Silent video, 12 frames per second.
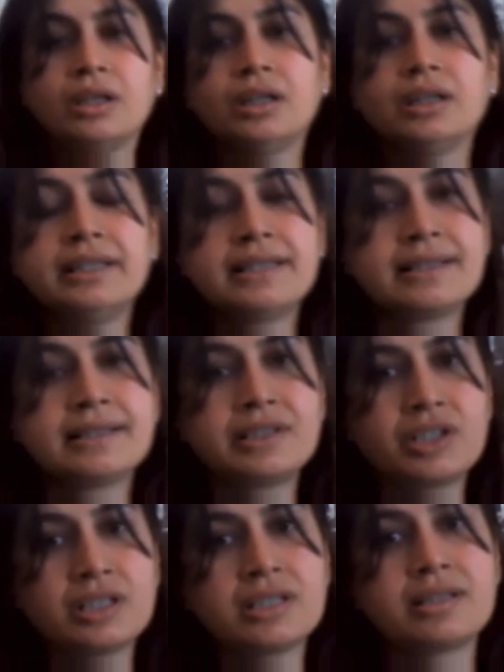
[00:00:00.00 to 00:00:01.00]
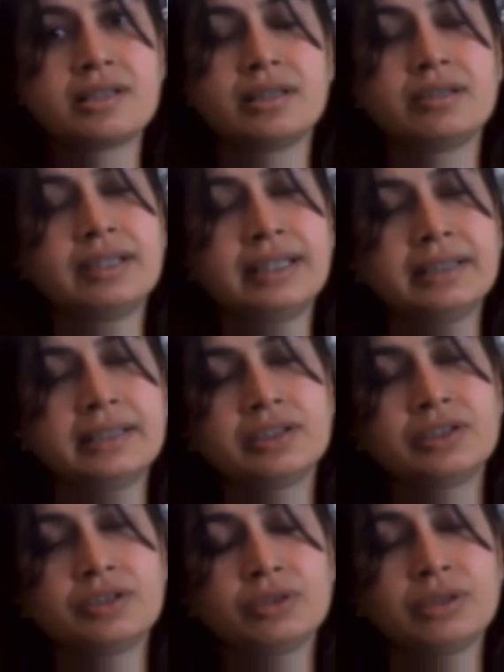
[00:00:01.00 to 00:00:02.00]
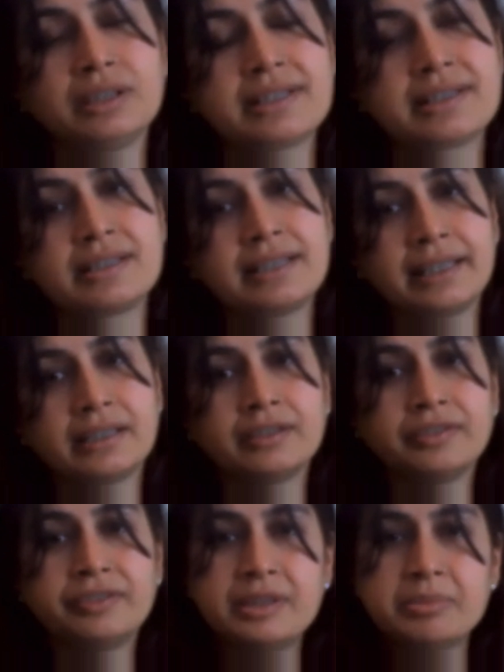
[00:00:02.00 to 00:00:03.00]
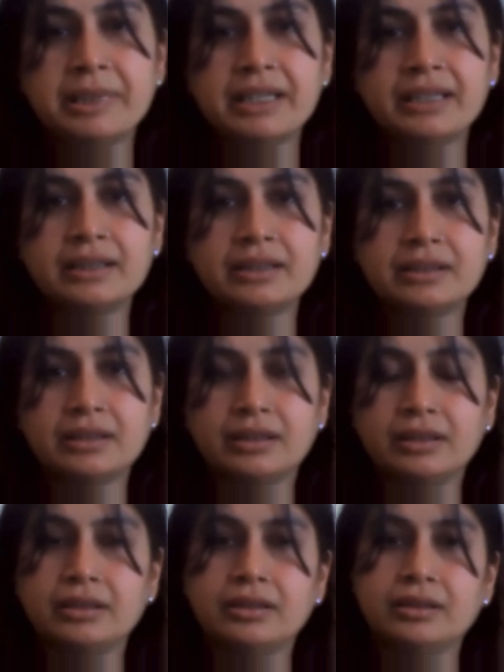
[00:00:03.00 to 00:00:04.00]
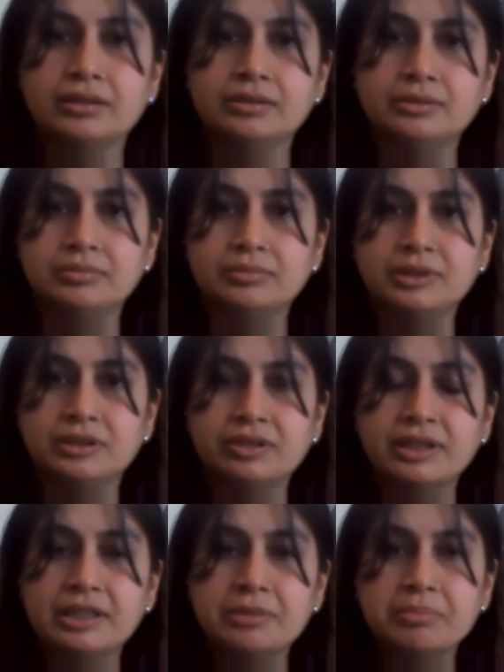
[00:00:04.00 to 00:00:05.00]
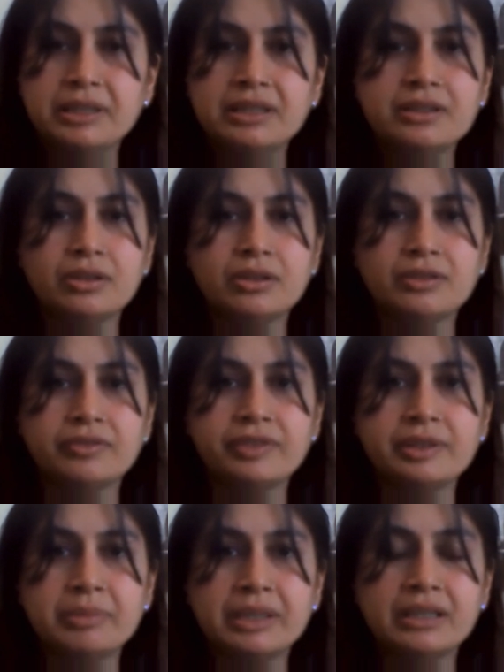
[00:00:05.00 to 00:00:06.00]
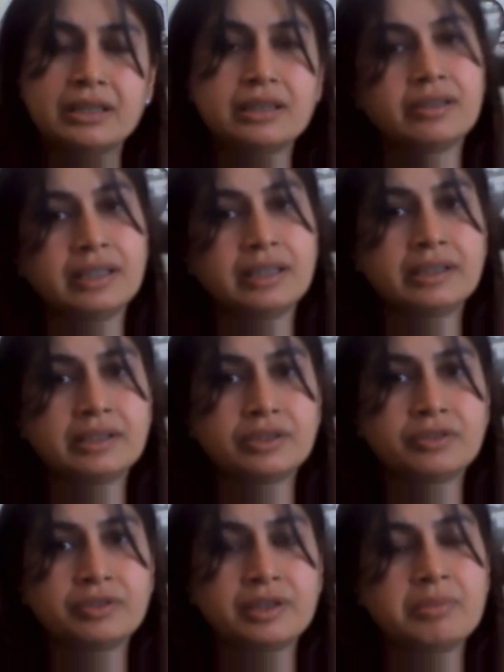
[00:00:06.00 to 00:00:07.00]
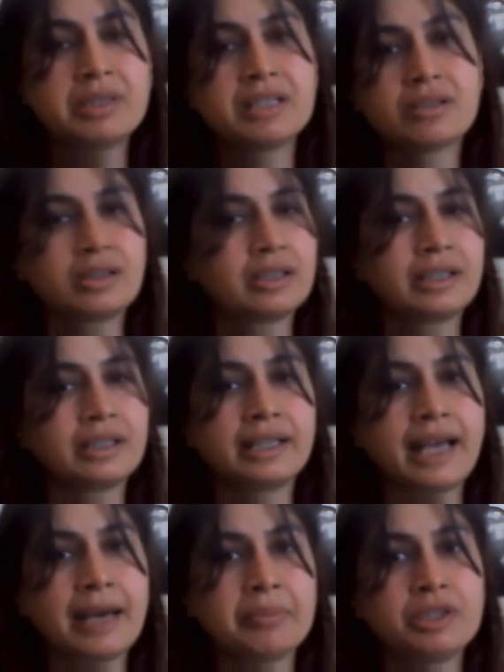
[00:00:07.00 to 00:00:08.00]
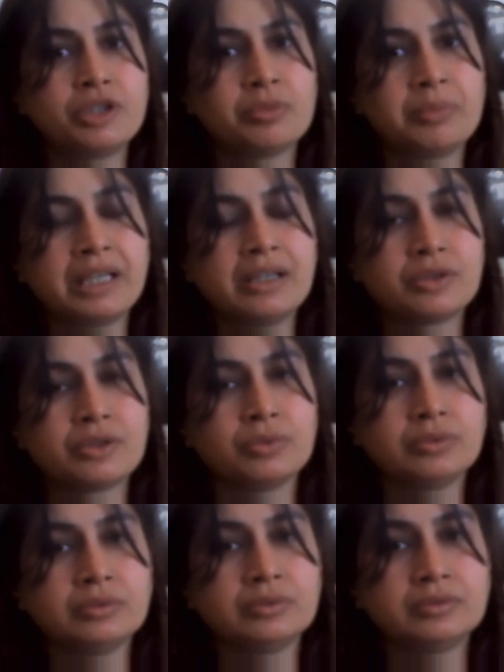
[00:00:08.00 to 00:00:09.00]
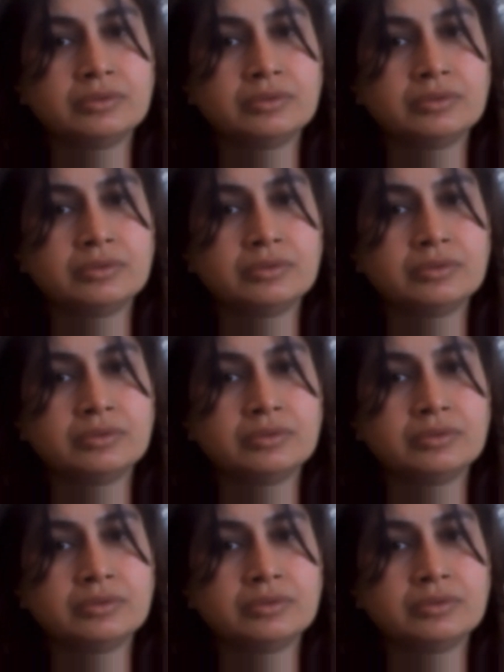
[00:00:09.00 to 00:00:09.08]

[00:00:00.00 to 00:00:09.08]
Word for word: uh, is it just related to, is it like a female uh, treatment or a female related to females, or it can happen to male too?